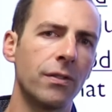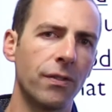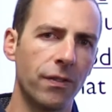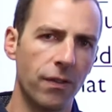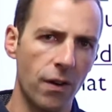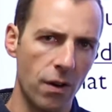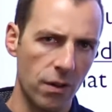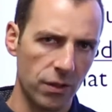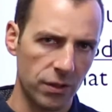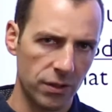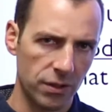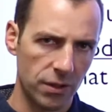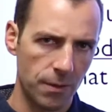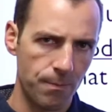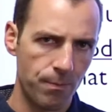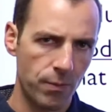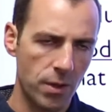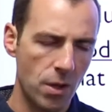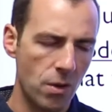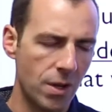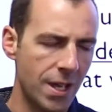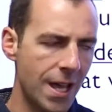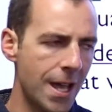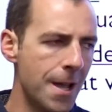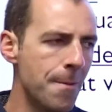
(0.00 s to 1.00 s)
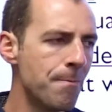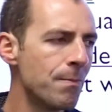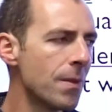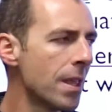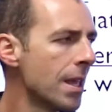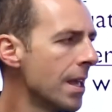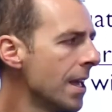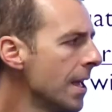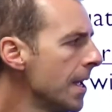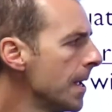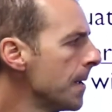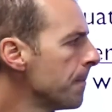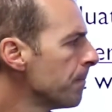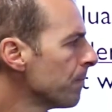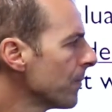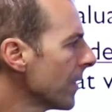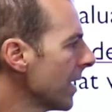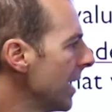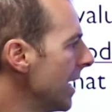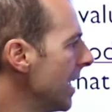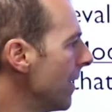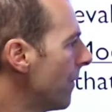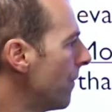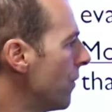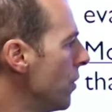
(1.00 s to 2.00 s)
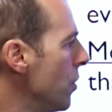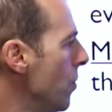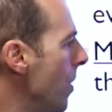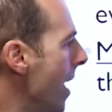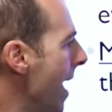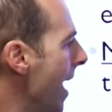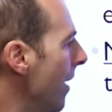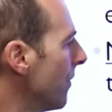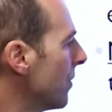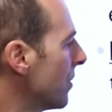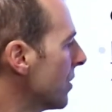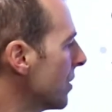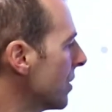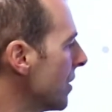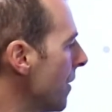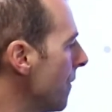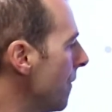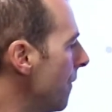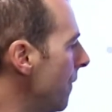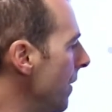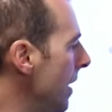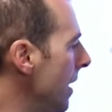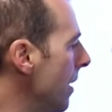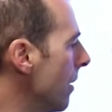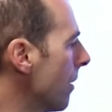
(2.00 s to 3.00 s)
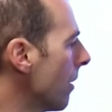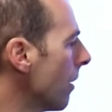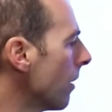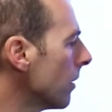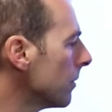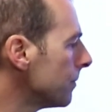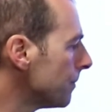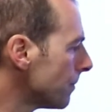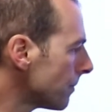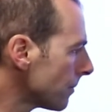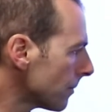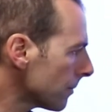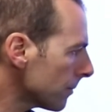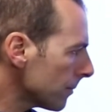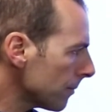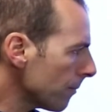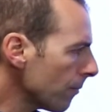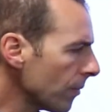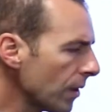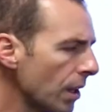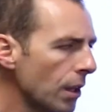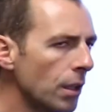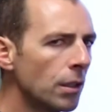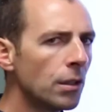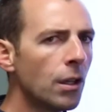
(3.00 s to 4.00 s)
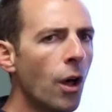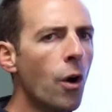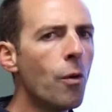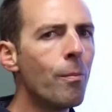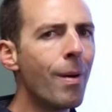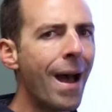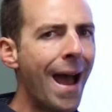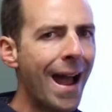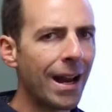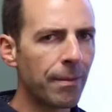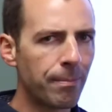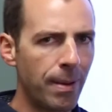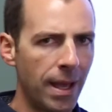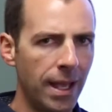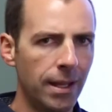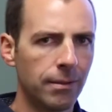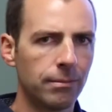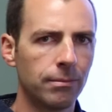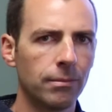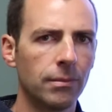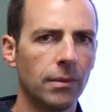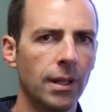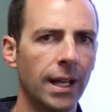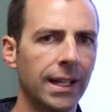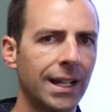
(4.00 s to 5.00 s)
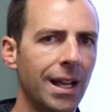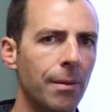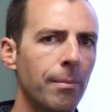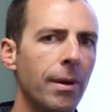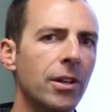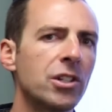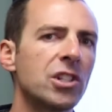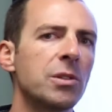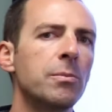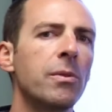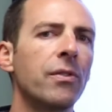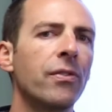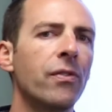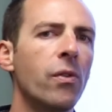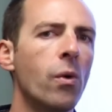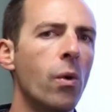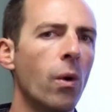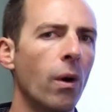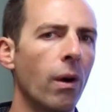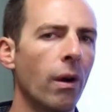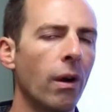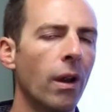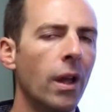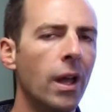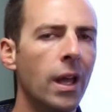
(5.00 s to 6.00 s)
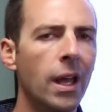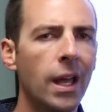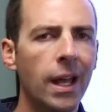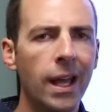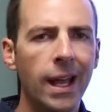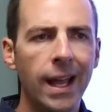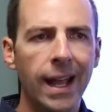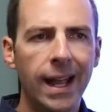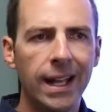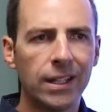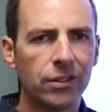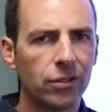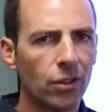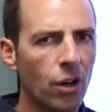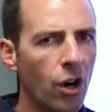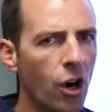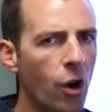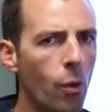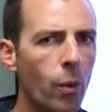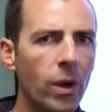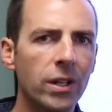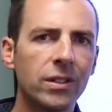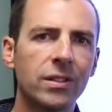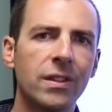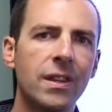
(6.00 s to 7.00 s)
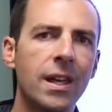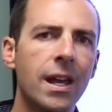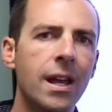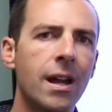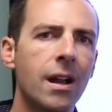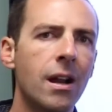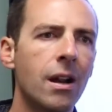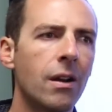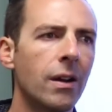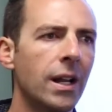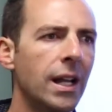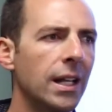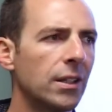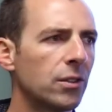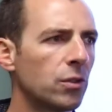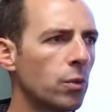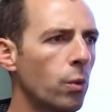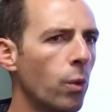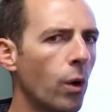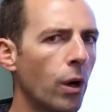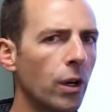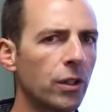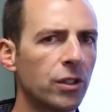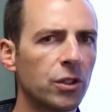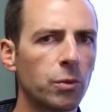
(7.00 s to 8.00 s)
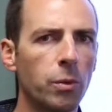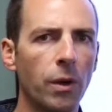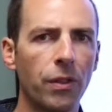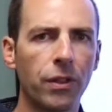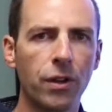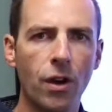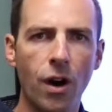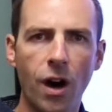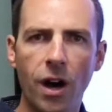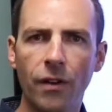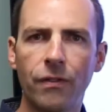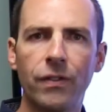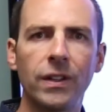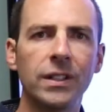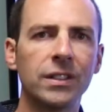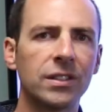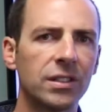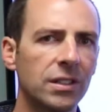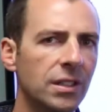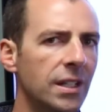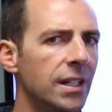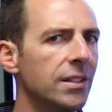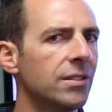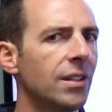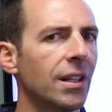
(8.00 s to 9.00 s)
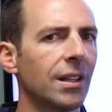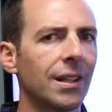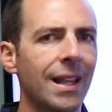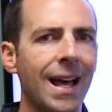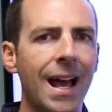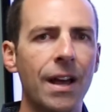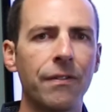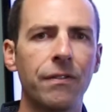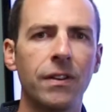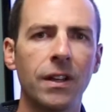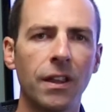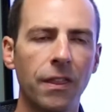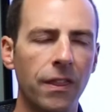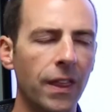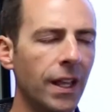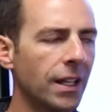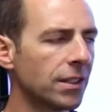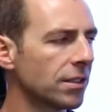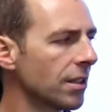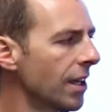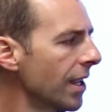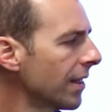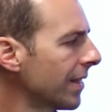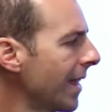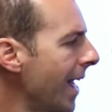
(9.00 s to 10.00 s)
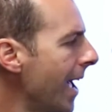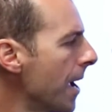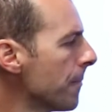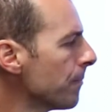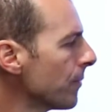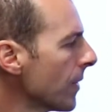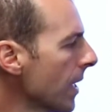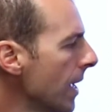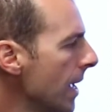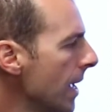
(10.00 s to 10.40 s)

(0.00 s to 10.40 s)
first. Okay? If you have severe low back pain, like I mentioned before, it's always there, it's worse with coughing, sneezing, laughing, things like that,